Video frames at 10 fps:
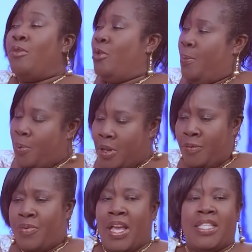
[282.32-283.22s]
Ripple
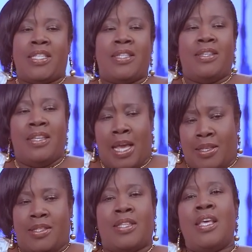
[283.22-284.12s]
effects.
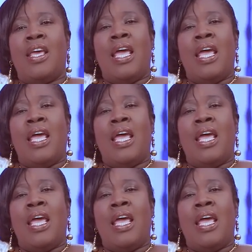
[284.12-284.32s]
Yes.